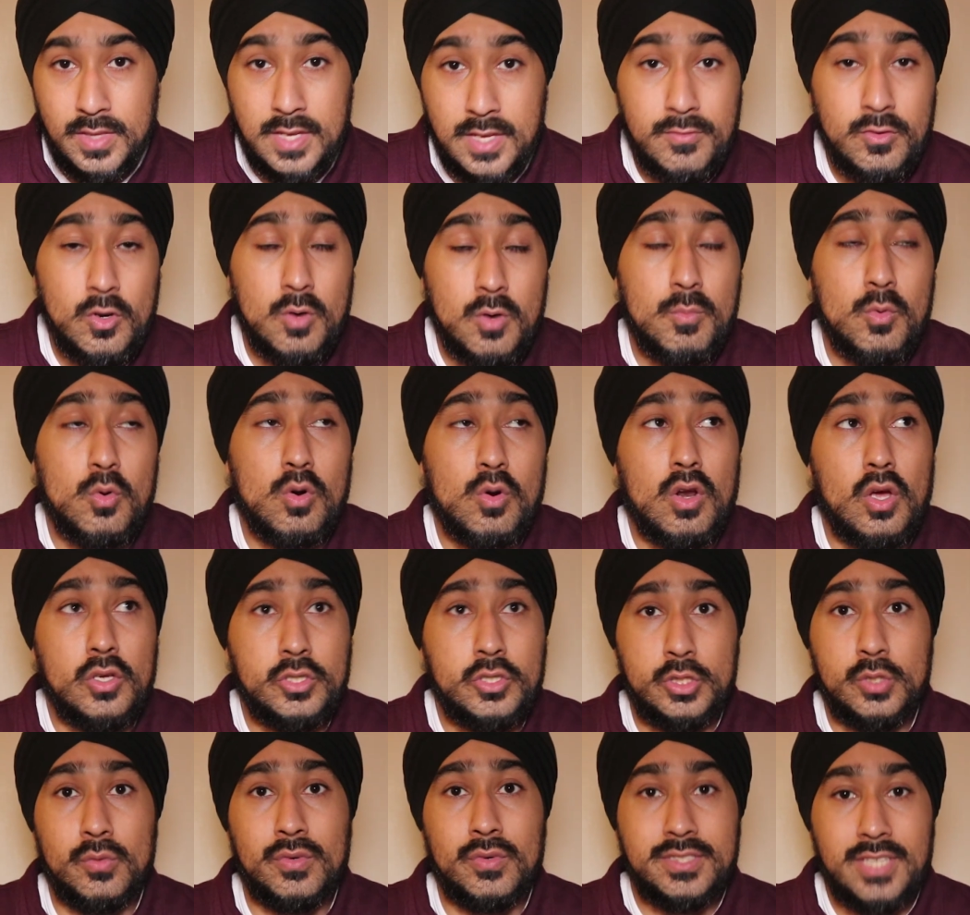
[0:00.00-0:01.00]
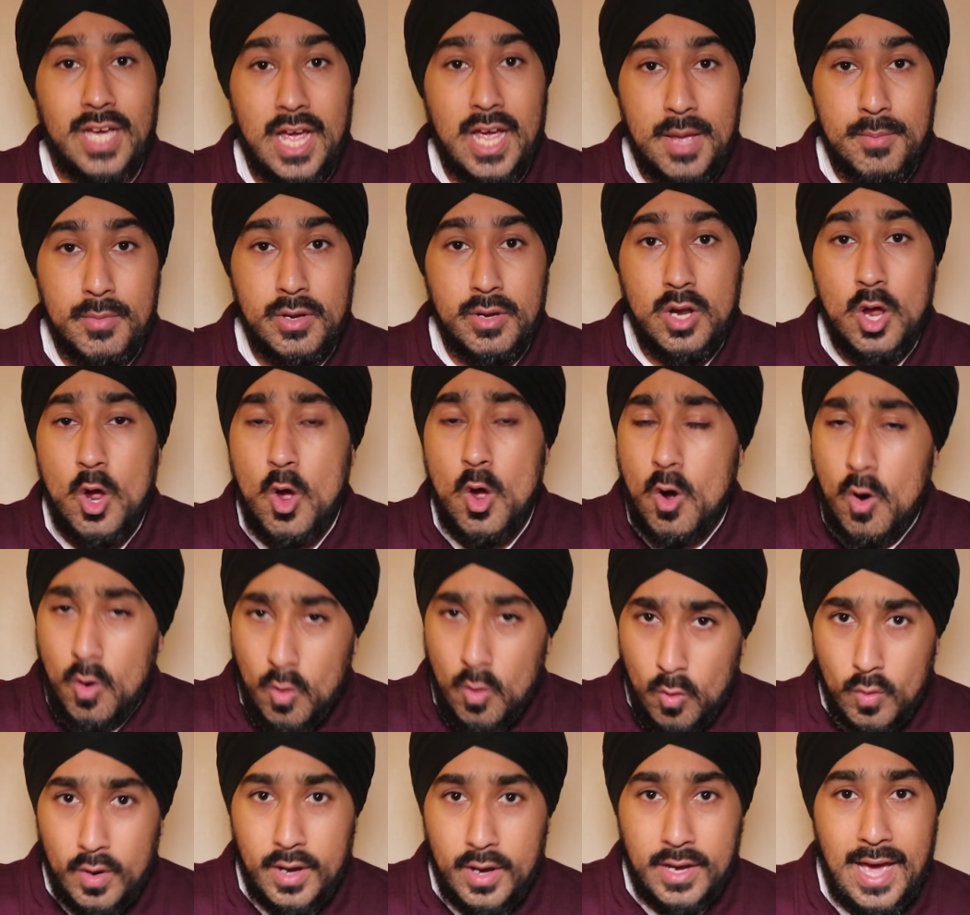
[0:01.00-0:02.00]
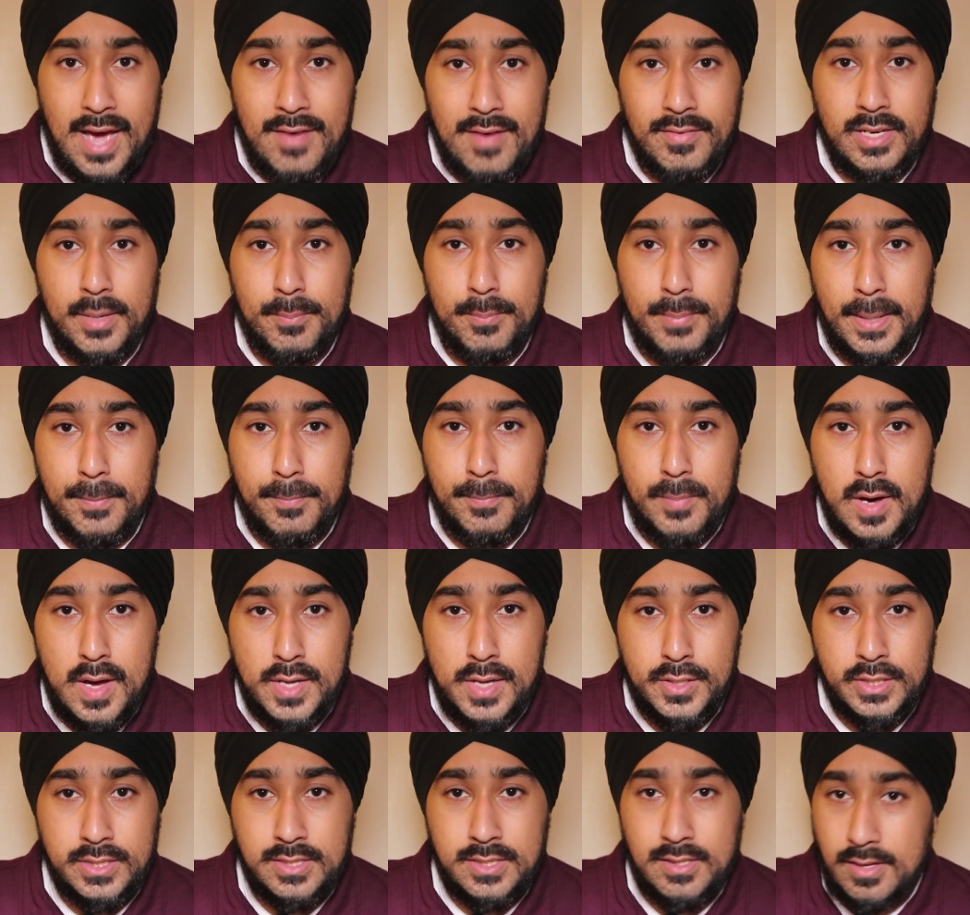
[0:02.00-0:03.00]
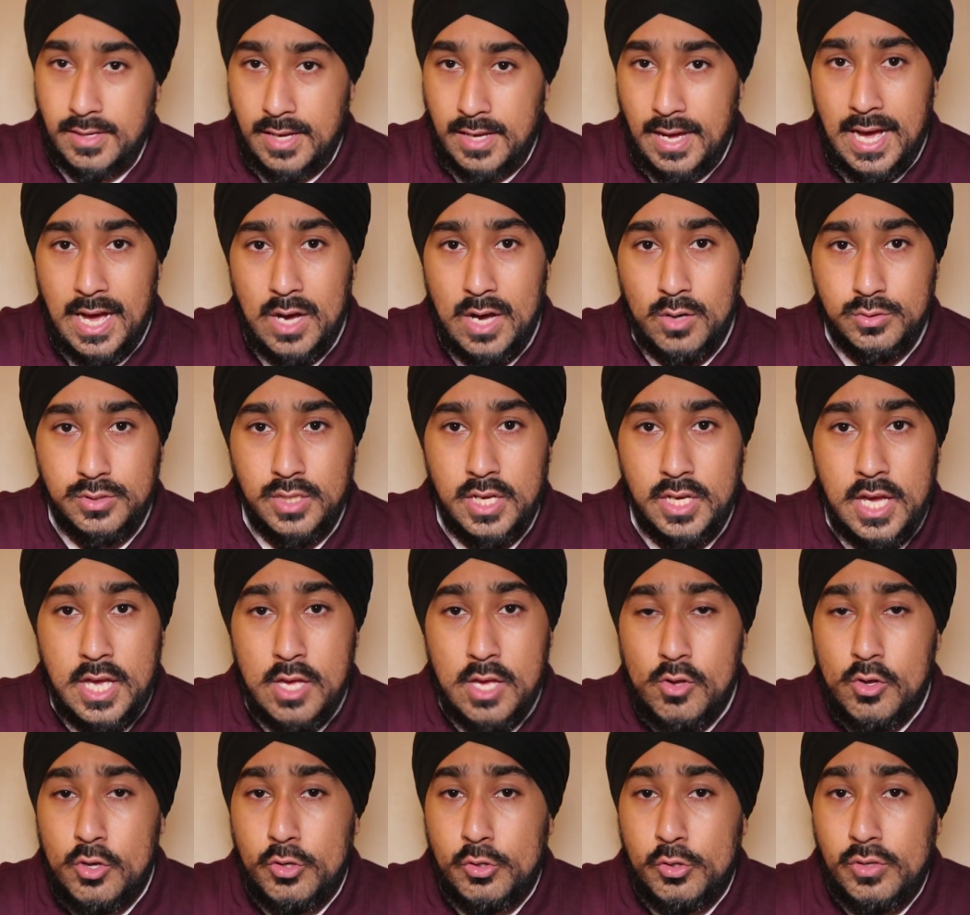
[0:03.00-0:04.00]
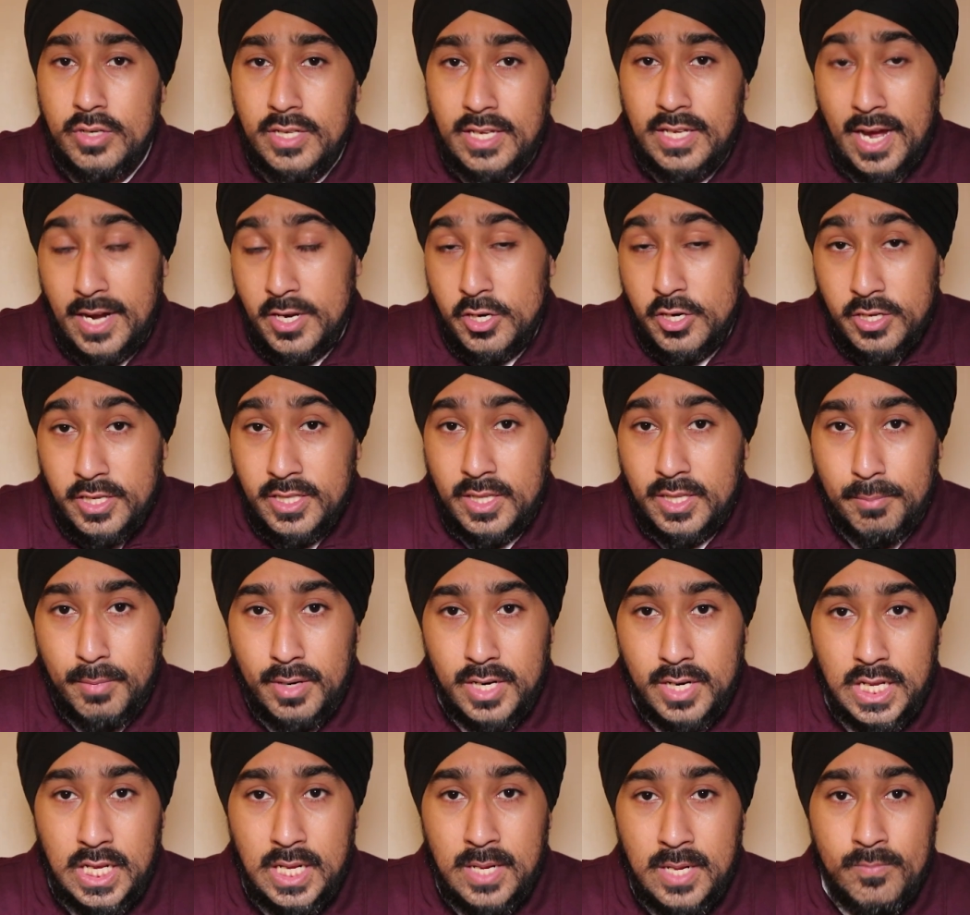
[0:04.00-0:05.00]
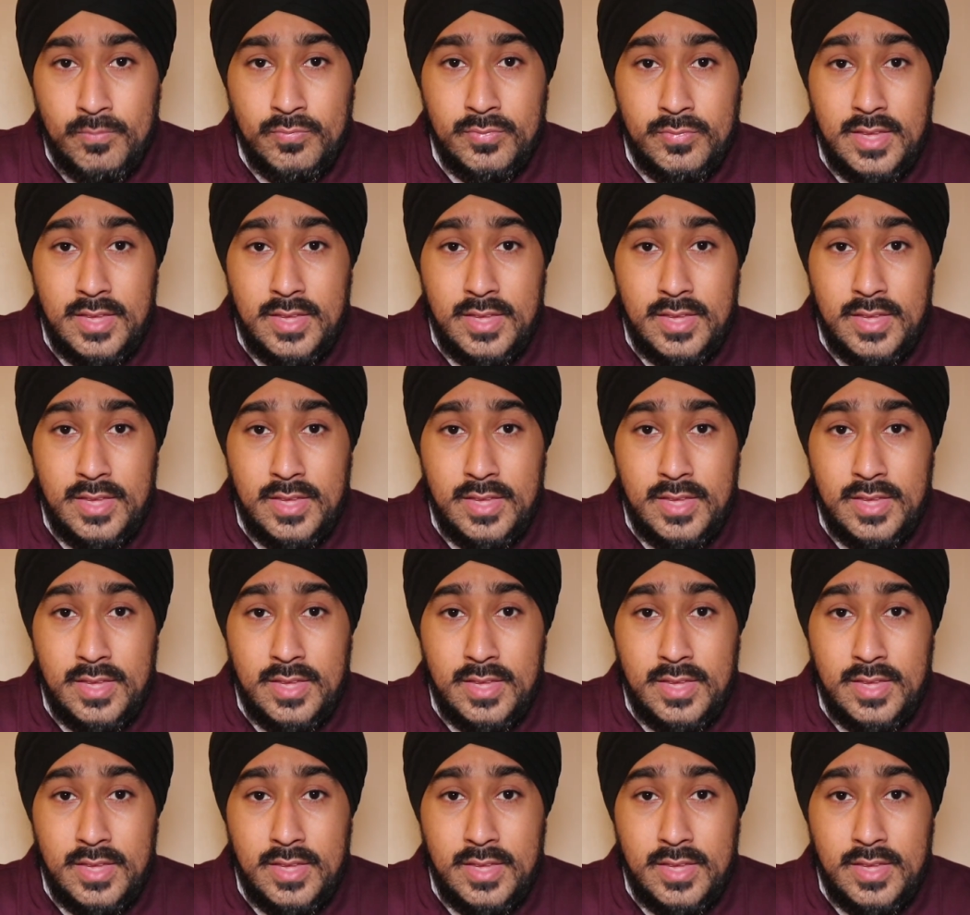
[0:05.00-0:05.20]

If you're more close to retirement or having a big purchase like a house and you need the money,